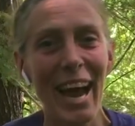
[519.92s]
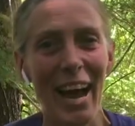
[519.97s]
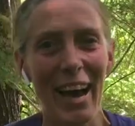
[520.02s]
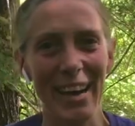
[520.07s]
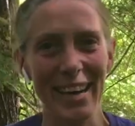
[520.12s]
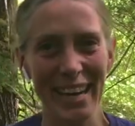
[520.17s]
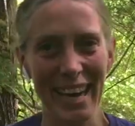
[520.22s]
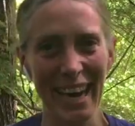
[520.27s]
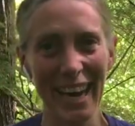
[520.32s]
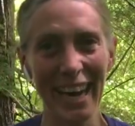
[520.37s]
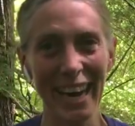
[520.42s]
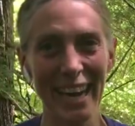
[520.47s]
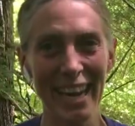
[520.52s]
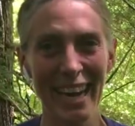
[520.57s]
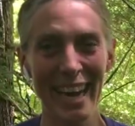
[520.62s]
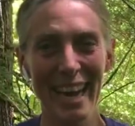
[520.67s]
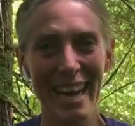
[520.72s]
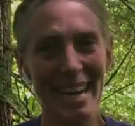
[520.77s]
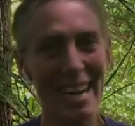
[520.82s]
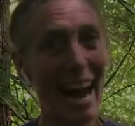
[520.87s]
Okay,
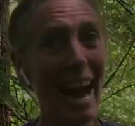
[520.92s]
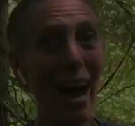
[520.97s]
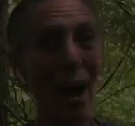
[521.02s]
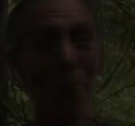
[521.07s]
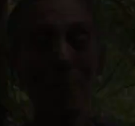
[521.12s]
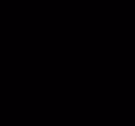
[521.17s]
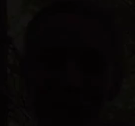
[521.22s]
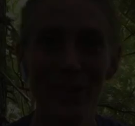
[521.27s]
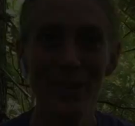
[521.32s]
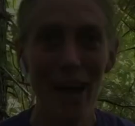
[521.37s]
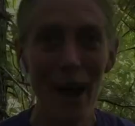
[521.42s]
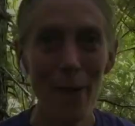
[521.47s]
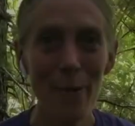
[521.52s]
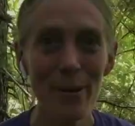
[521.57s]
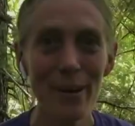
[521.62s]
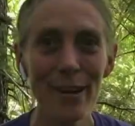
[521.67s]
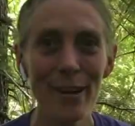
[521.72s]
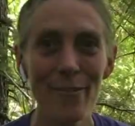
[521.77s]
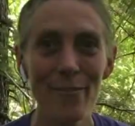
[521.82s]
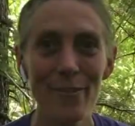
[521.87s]
so now
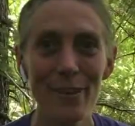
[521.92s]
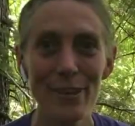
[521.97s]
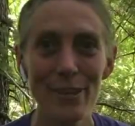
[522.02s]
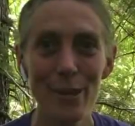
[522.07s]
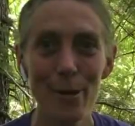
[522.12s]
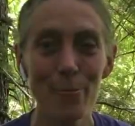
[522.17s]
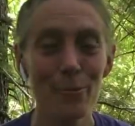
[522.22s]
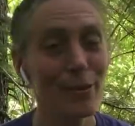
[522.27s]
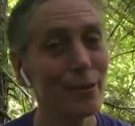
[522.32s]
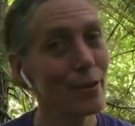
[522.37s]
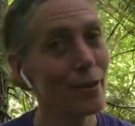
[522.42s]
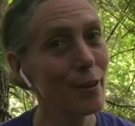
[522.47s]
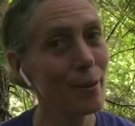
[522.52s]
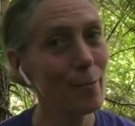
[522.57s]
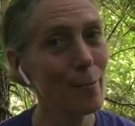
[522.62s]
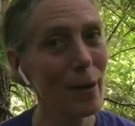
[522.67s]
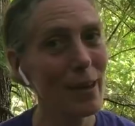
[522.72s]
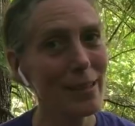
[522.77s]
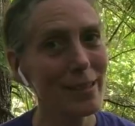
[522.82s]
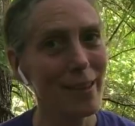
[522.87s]
we're going to finish up with the
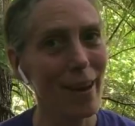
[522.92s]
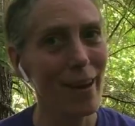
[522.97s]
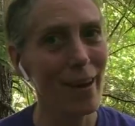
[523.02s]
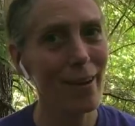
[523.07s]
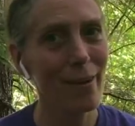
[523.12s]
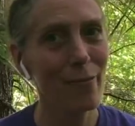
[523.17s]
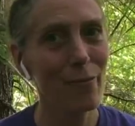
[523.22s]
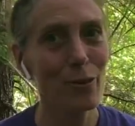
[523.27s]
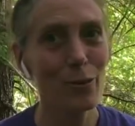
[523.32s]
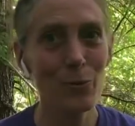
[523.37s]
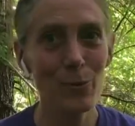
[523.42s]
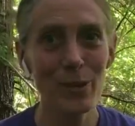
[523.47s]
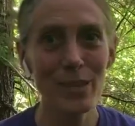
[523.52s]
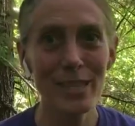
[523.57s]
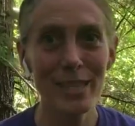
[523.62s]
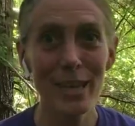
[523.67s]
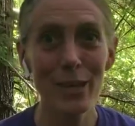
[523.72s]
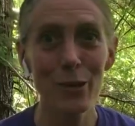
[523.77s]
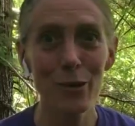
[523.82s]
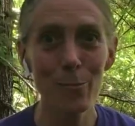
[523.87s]
goodbye song. First we're
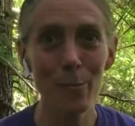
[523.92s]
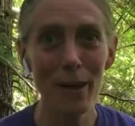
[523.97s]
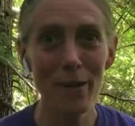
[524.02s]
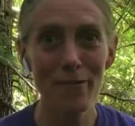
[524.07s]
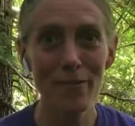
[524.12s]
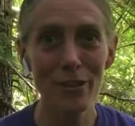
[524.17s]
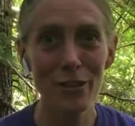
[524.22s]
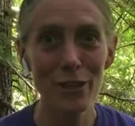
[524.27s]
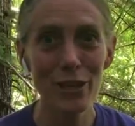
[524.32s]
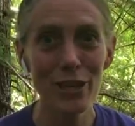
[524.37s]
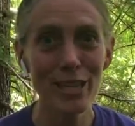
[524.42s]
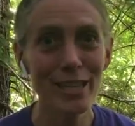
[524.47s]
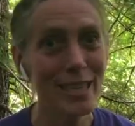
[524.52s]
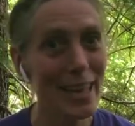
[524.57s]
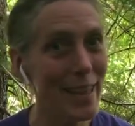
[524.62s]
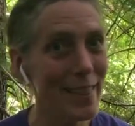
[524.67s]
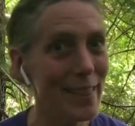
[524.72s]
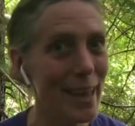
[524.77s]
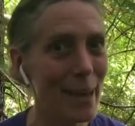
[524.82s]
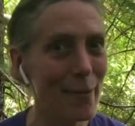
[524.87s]
going to say goodbye fishies,
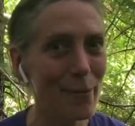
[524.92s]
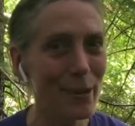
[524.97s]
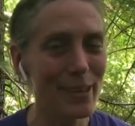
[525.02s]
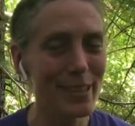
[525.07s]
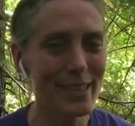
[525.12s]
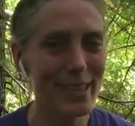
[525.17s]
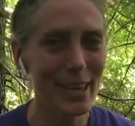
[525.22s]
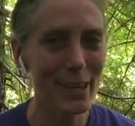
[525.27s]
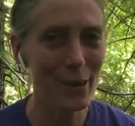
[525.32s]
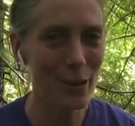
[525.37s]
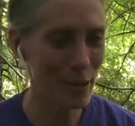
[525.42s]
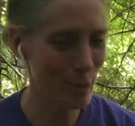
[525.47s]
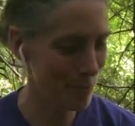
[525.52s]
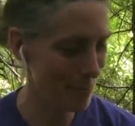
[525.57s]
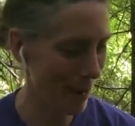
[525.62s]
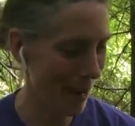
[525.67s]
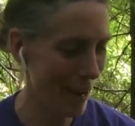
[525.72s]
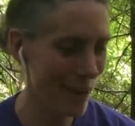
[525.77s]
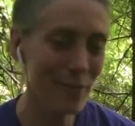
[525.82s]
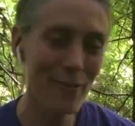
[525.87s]
and then we're going to say
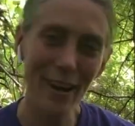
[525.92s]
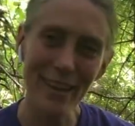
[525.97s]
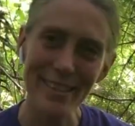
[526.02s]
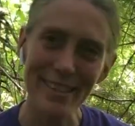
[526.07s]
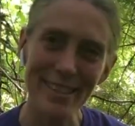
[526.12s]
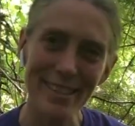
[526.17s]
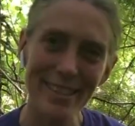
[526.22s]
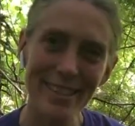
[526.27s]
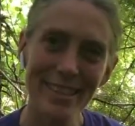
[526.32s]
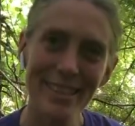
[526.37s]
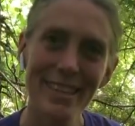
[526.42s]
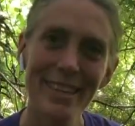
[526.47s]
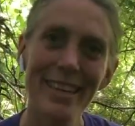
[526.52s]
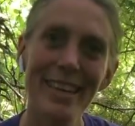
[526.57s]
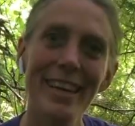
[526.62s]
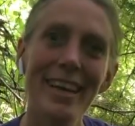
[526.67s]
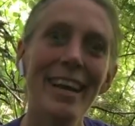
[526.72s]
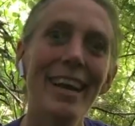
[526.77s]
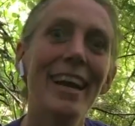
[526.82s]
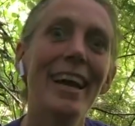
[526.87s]
goodbye friends.
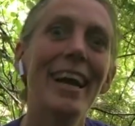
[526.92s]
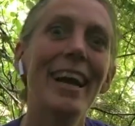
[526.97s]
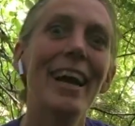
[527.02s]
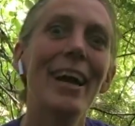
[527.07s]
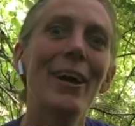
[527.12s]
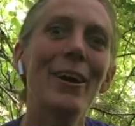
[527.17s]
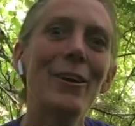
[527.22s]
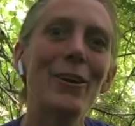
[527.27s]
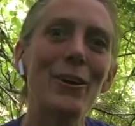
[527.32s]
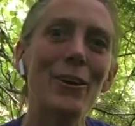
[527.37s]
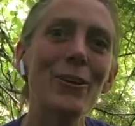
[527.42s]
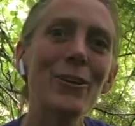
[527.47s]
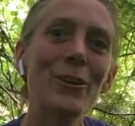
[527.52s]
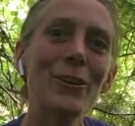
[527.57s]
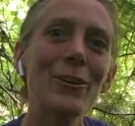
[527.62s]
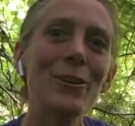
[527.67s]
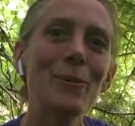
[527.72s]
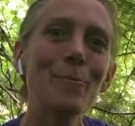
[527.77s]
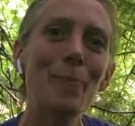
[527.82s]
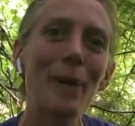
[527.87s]

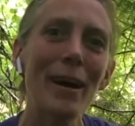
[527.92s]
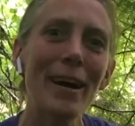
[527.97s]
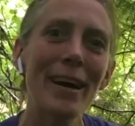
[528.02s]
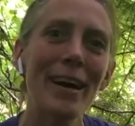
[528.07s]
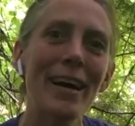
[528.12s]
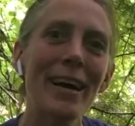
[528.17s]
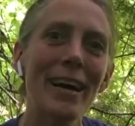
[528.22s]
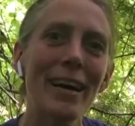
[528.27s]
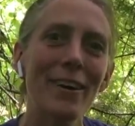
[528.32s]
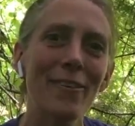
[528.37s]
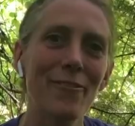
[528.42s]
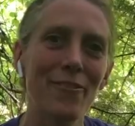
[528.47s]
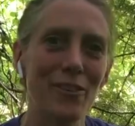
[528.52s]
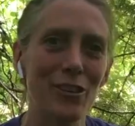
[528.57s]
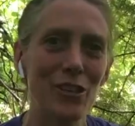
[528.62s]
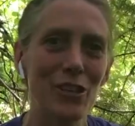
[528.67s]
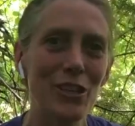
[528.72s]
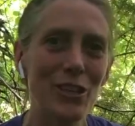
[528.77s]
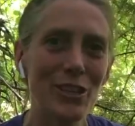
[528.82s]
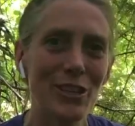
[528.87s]
Goodbye
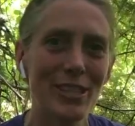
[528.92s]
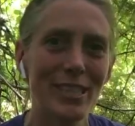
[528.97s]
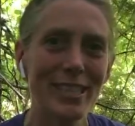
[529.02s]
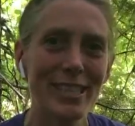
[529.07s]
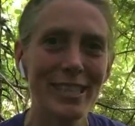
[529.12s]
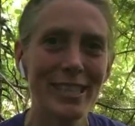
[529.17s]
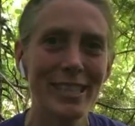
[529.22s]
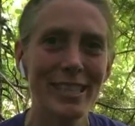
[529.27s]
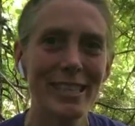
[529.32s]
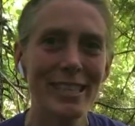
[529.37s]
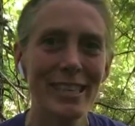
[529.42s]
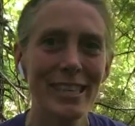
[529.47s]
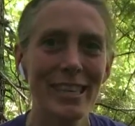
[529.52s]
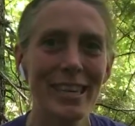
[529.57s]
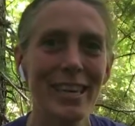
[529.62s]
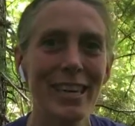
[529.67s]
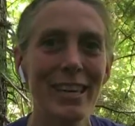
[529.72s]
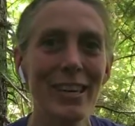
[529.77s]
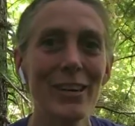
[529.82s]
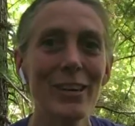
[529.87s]
fishies,
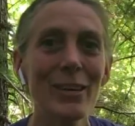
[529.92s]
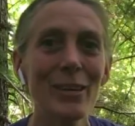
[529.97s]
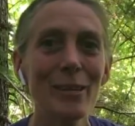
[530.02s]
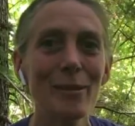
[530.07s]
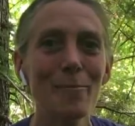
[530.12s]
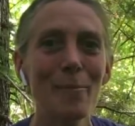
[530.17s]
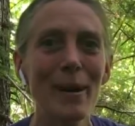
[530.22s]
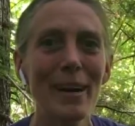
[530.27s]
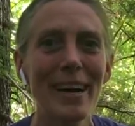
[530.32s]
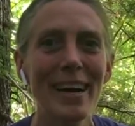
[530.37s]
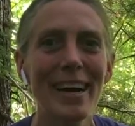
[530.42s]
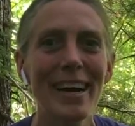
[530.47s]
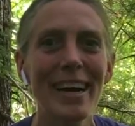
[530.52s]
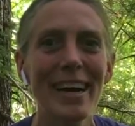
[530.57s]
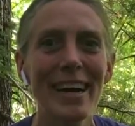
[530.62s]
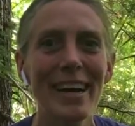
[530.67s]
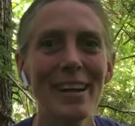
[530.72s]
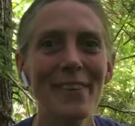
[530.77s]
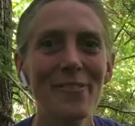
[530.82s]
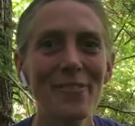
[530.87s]

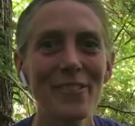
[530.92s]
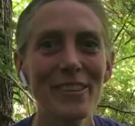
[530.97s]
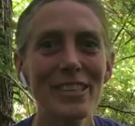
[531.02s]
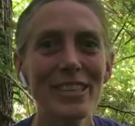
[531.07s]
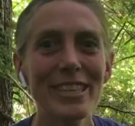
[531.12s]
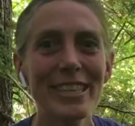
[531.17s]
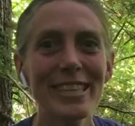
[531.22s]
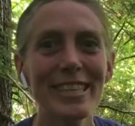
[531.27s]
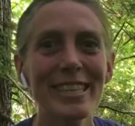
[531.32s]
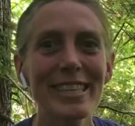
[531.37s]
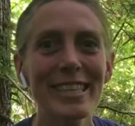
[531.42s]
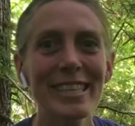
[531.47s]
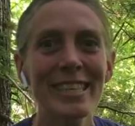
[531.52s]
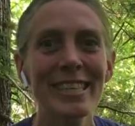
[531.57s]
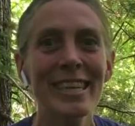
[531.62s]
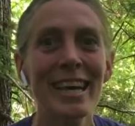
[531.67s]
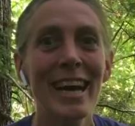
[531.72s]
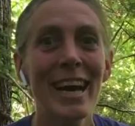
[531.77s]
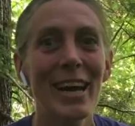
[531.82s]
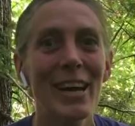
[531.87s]
goodbye
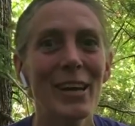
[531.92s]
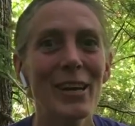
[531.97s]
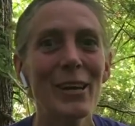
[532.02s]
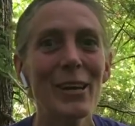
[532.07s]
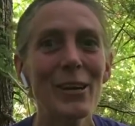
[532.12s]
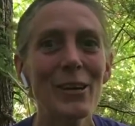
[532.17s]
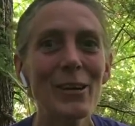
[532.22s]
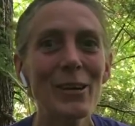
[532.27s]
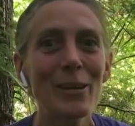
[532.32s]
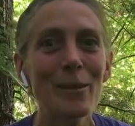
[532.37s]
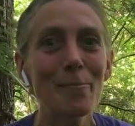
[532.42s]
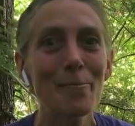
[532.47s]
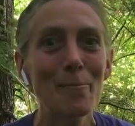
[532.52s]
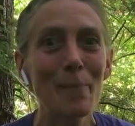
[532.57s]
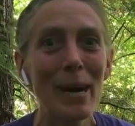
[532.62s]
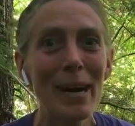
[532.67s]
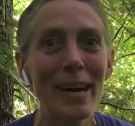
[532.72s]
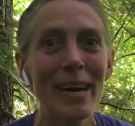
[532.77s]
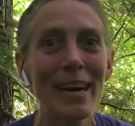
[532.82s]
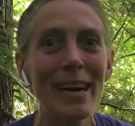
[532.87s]
fishies,
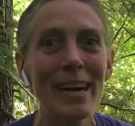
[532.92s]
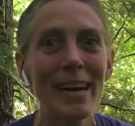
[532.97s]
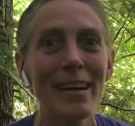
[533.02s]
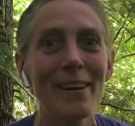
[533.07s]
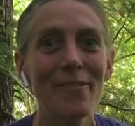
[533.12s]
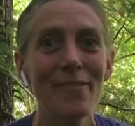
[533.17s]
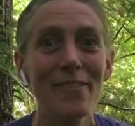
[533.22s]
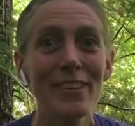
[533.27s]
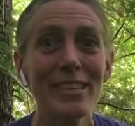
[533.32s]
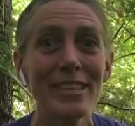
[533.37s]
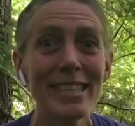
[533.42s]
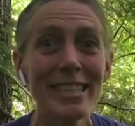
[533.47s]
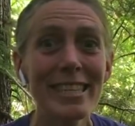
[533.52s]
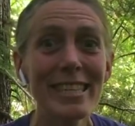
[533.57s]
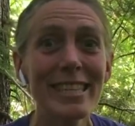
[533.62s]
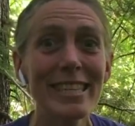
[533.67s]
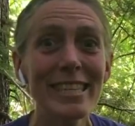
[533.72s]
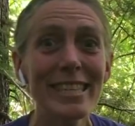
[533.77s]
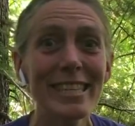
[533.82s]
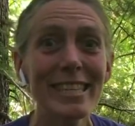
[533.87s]
goodbye
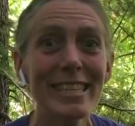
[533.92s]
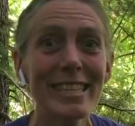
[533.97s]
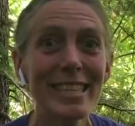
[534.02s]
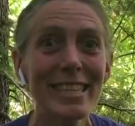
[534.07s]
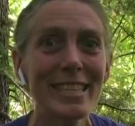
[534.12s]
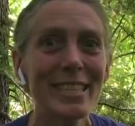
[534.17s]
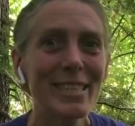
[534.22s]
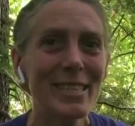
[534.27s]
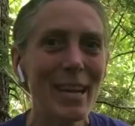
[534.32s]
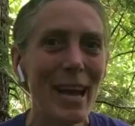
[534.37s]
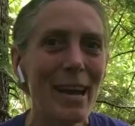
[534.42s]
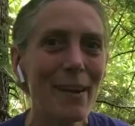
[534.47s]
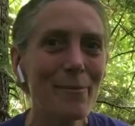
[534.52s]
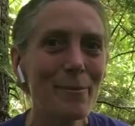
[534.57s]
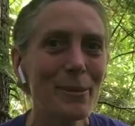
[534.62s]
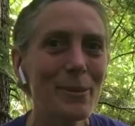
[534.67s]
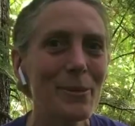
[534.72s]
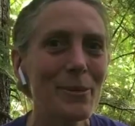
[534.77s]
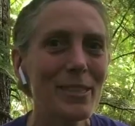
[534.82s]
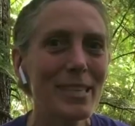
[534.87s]
fishies, it's
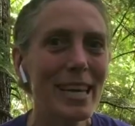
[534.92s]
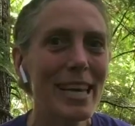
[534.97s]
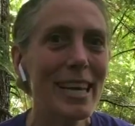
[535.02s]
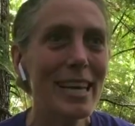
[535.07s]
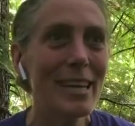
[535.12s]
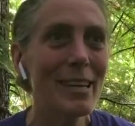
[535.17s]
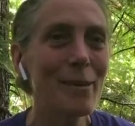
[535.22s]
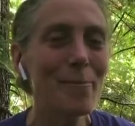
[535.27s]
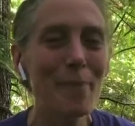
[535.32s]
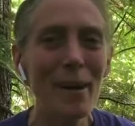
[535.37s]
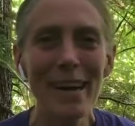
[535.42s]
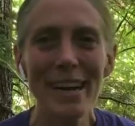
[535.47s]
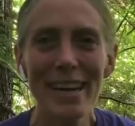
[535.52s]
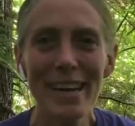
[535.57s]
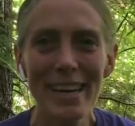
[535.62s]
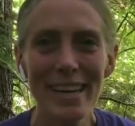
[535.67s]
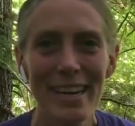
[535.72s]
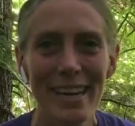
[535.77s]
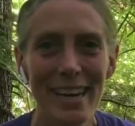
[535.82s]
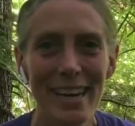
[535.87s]
time to say goodbye.